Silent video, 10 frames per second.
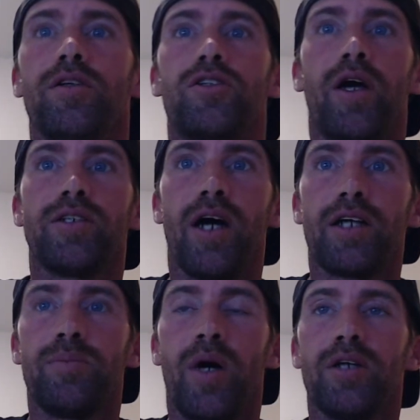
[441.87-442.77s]

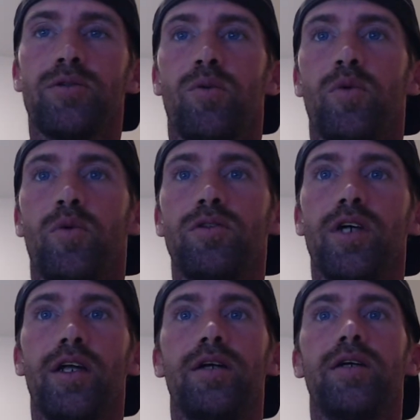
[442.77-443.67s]
transaction password, when you
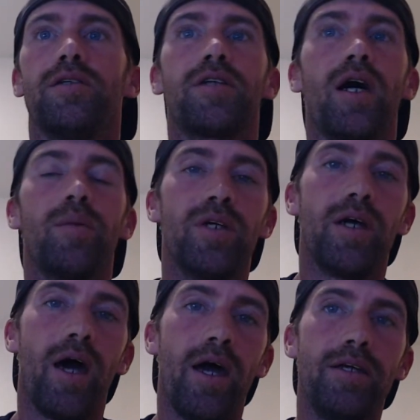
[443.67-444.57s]
set it, it's got to
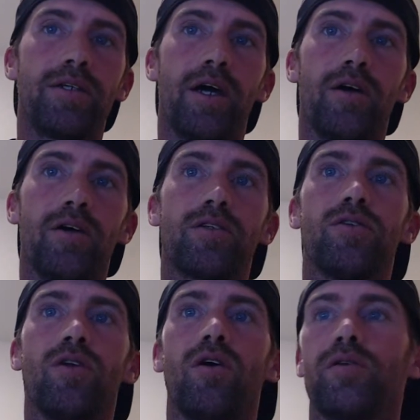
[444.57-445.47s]
be 8 characters
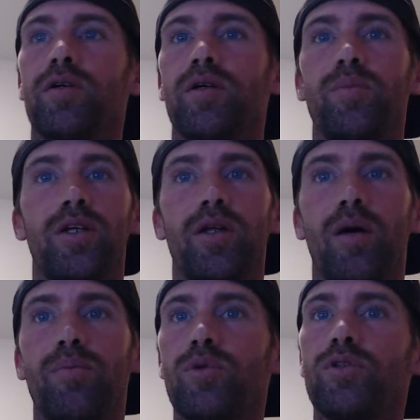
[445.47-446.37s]
long. It can be
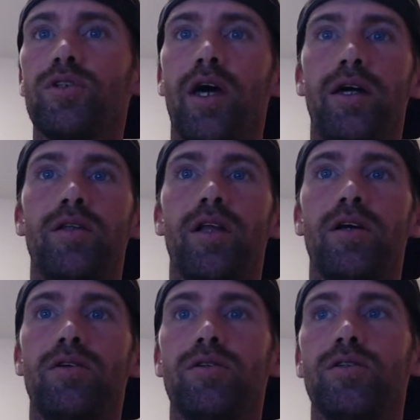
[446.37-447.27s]
numbers and
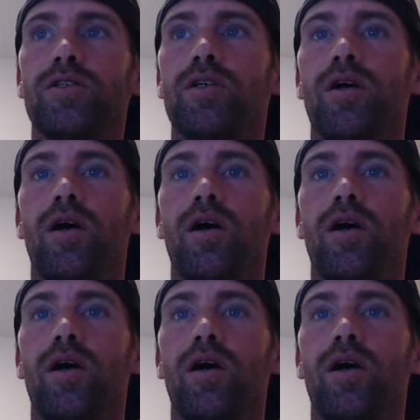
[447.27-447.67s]
letters.